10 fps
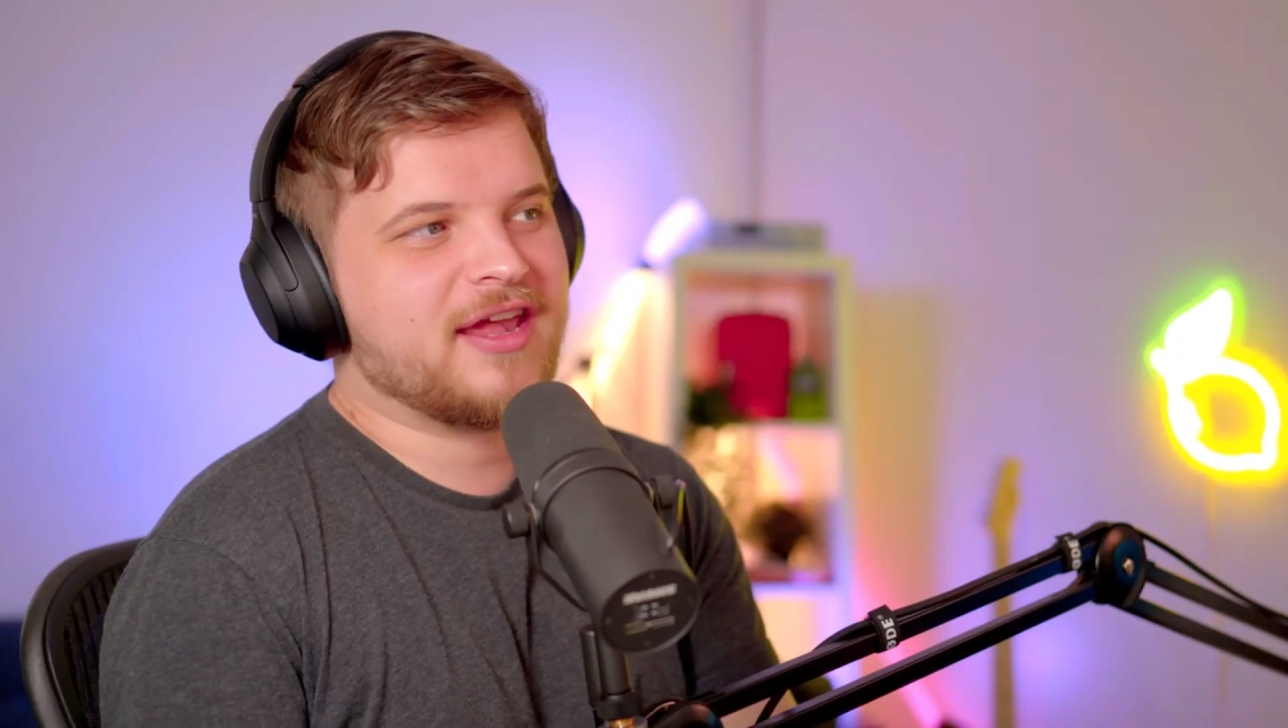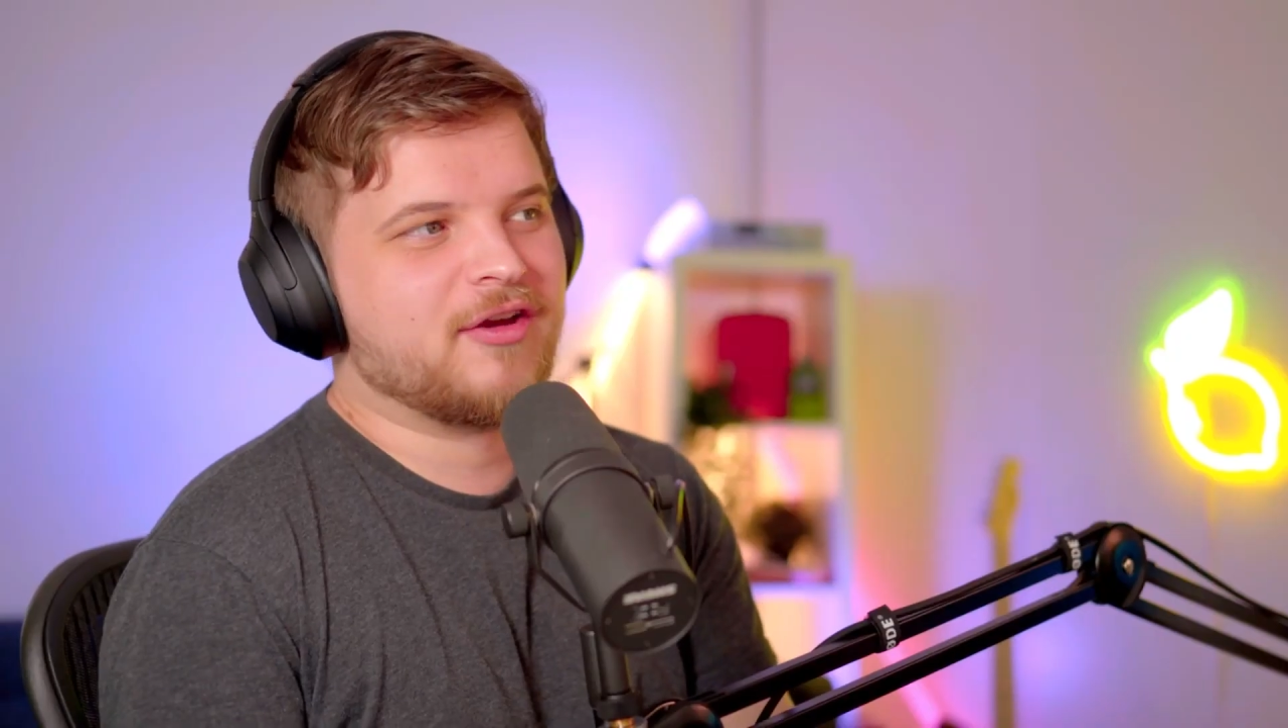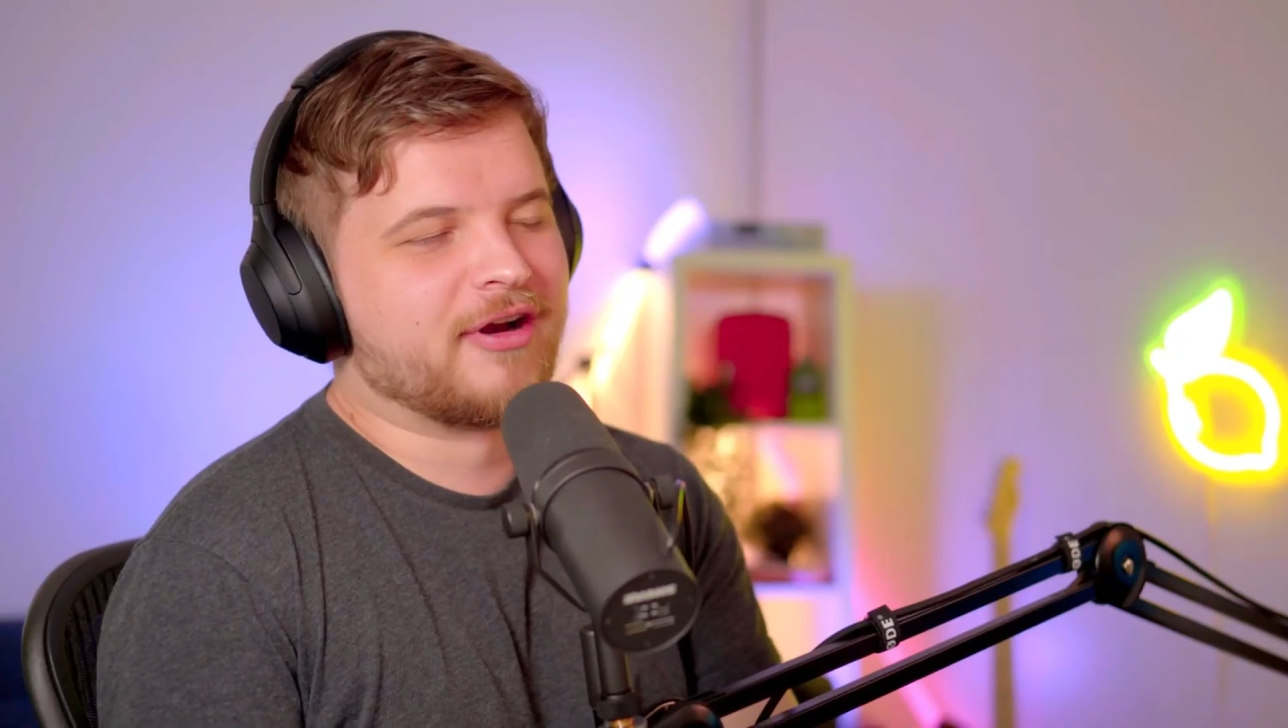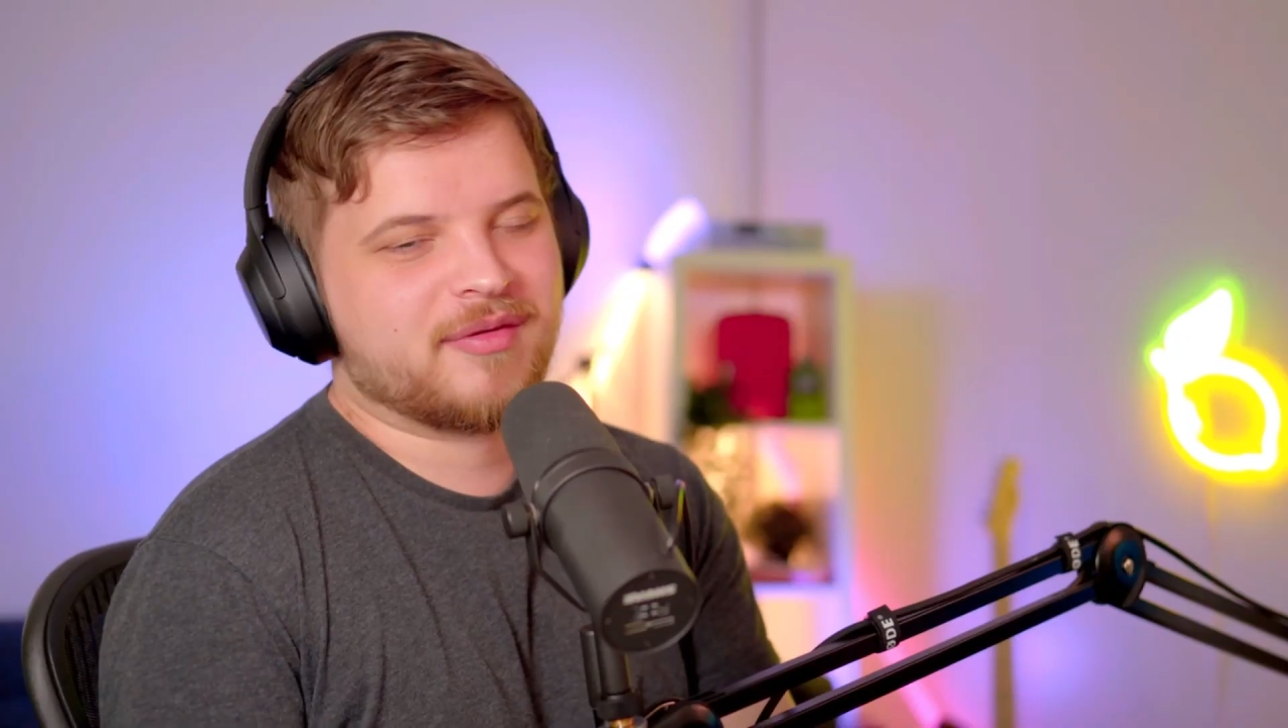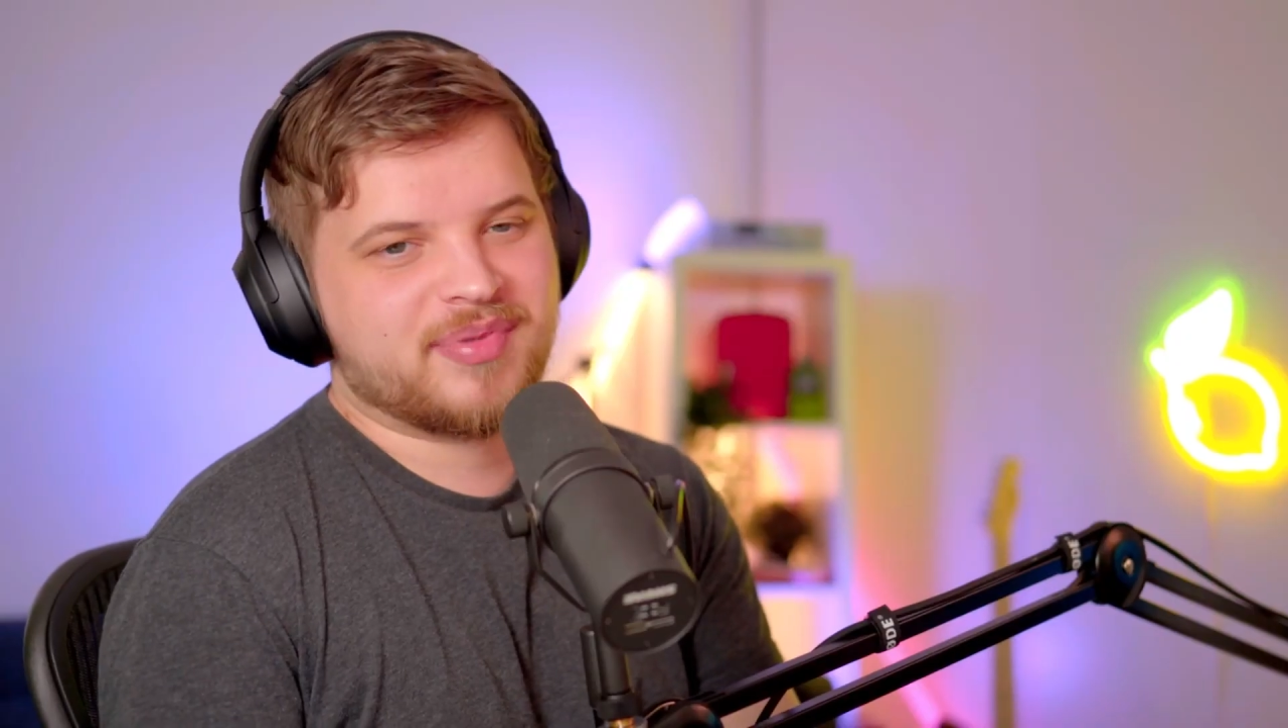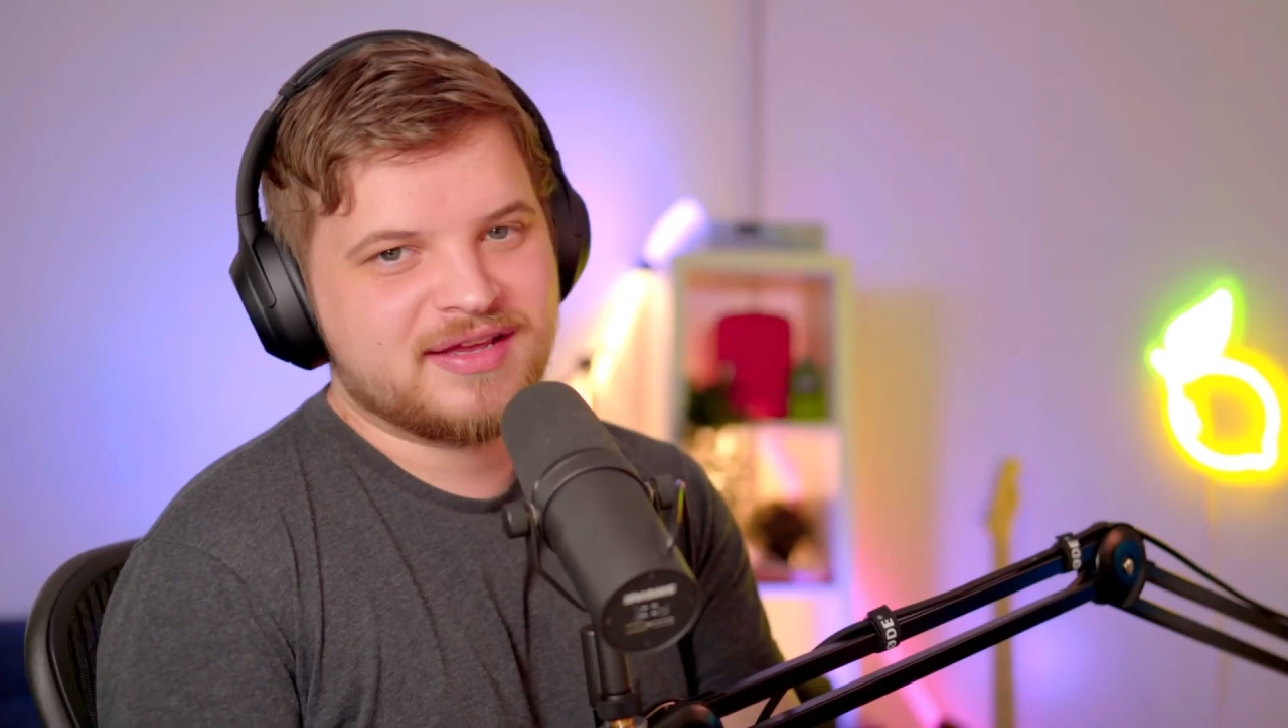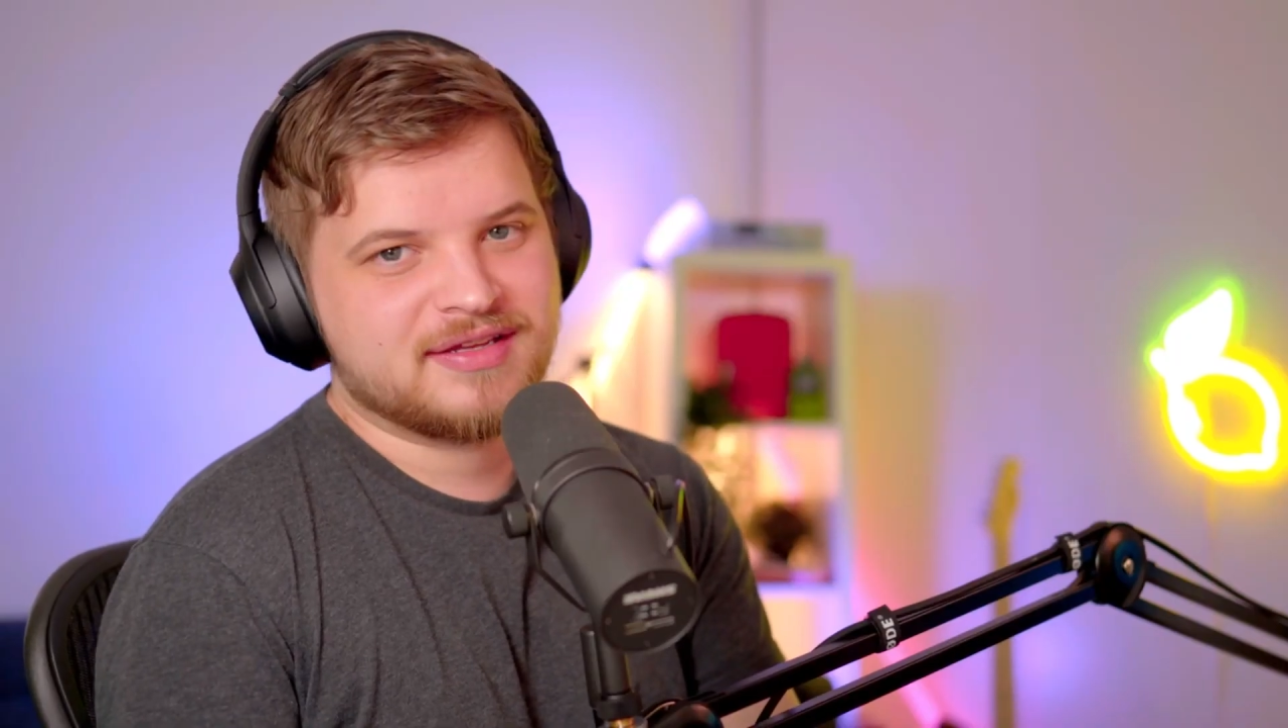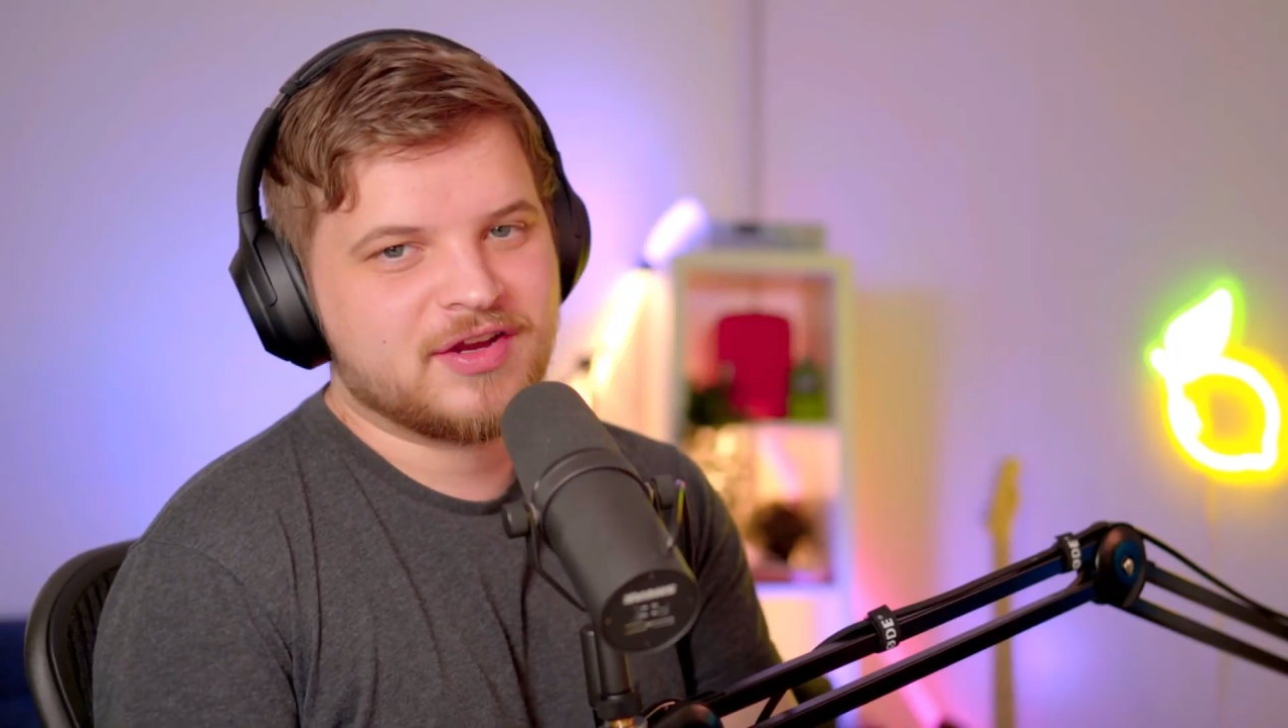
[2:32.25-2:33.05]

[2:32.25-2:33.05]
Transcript: you want to be.